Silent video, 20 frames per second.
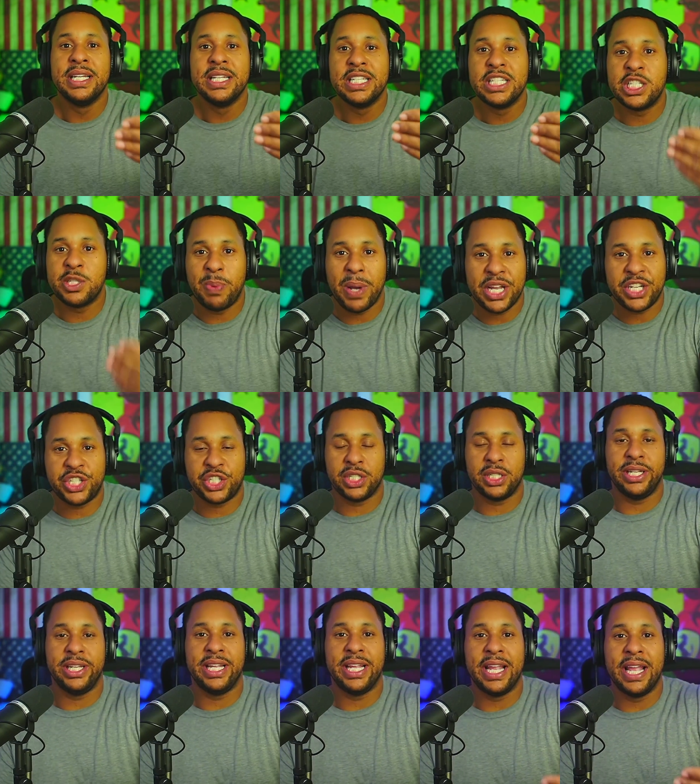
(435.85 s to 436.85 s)

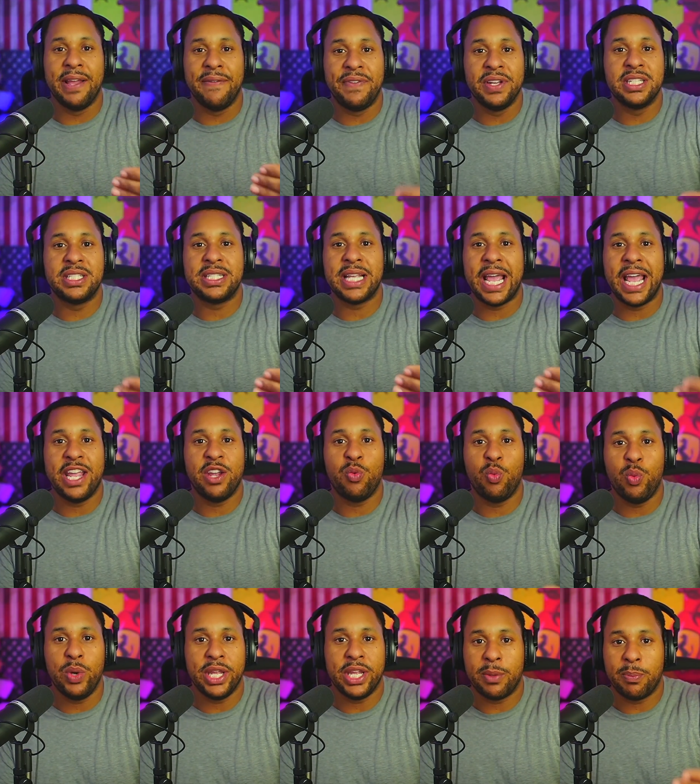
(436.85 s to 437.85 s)
especially if it's a
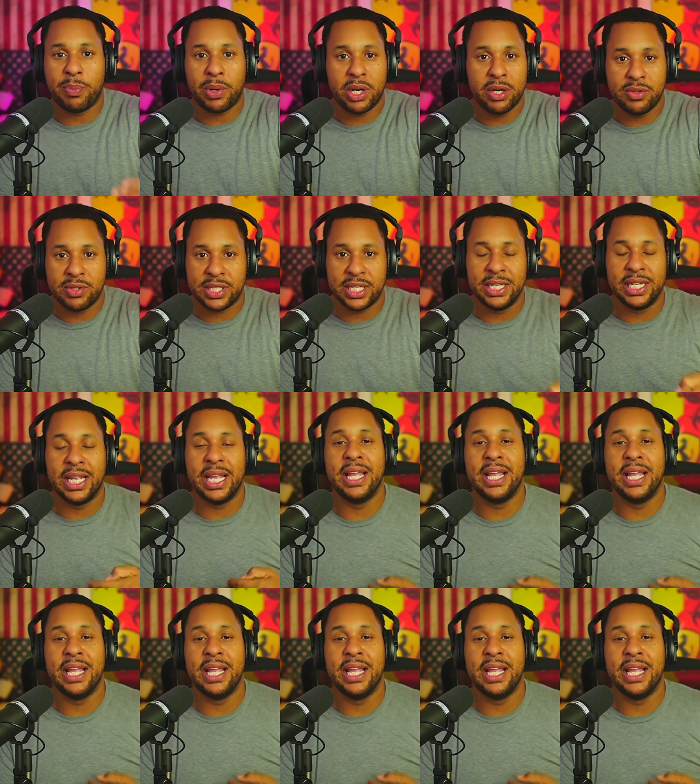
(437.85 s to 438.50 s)
weak person